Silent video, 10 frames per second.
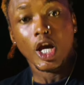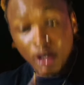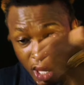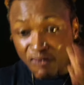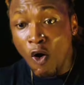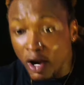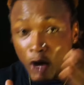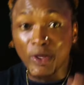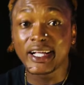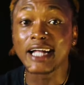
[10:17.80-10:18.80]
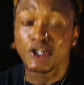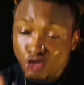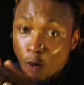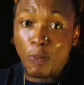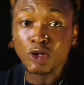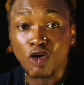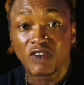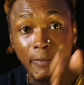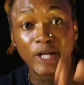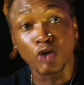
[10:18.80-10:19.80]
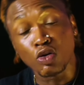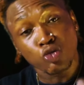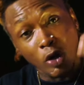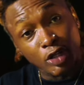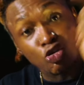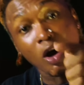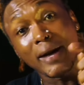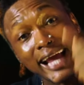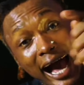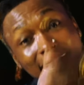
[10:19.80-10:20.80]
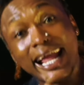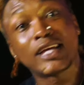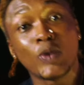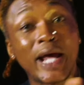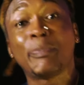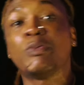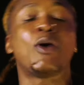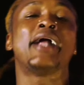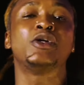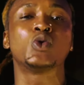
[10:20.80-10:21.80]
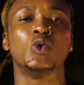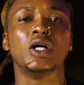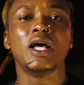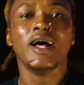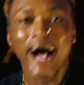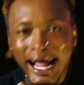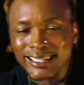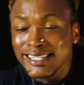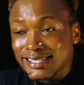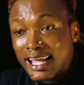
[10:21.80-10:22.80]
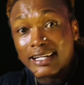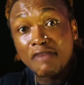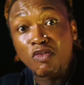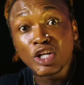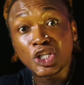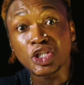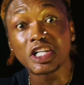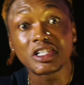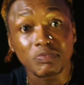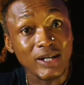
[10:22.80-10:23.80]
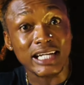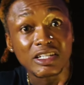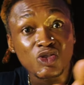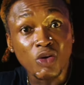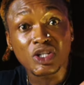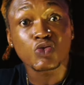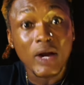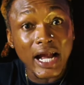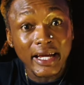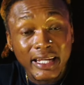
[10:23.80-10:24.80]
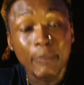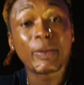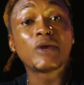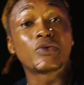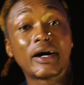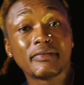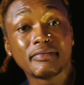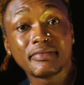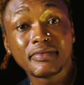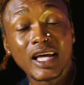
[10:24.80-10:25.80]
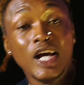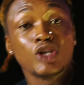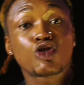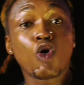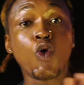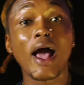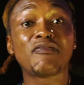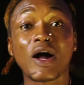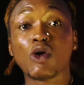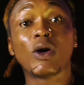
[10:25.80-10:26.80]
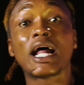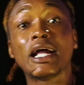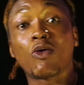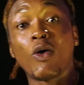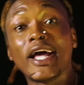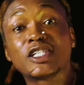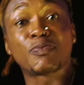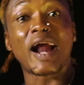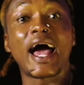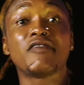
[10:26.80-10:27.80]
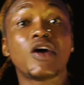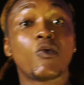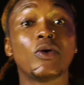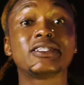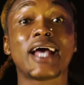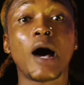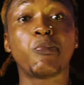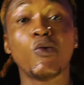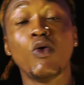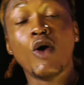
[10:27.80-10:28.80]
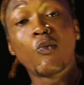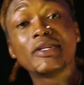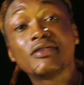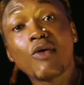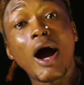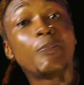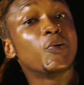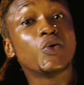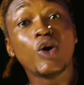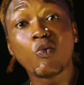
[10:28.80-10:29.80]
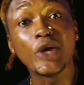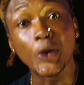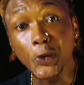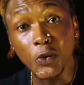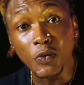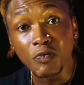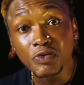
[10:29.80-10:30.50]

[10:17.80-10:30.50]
If only we get the support of the majority, what they talk about the halakure people had to do. At least let them for the change. But as they talk this one, it is painful. So whoever know whether they collect bribe, what it happen, what it not happen, we don't know.